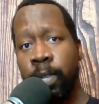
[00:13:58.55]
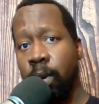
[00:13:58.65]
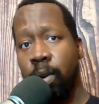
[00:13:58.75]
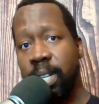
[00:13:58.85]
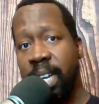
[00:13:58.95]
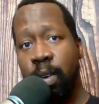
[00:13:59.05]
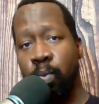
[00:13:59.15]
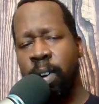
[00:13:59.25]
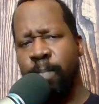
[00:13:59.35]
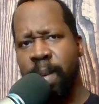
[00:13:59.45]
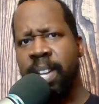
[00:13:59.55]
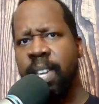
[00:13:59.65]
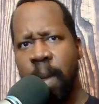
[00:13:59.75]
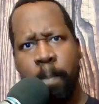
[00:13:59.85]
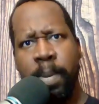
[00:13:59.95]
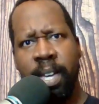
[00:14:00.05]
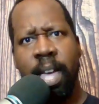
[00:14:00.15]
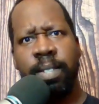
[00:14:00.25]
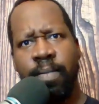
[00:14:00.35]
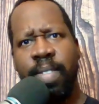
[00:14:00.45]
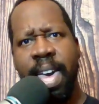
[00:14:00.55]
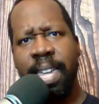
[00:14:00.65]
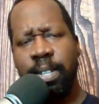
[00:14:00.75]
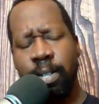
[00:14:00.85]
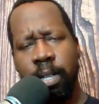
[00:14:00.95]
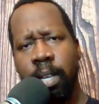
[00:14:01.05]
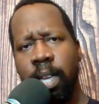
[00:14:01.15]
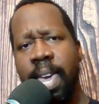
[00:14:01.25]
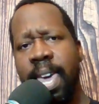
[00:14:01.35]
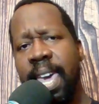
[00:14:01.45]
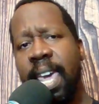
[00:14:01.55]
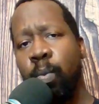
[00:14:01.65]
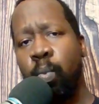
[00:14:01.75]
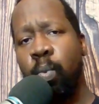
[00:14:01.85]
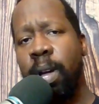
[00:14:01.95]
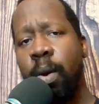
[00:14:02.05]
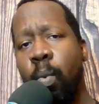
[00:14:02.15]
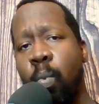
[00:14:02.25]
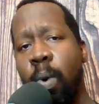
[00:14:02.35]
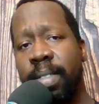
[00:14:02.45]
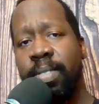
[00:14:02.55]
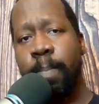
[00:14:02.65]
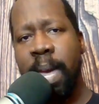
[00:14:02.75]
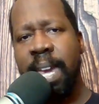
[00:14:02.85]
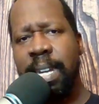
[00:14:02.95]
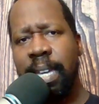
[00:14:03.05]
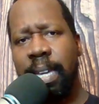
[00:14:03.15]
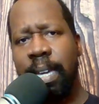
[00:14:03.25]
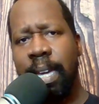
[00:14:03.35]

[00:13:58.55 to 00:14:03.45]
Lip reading: or to get rid of Bunny because of that, and one wanted the painting.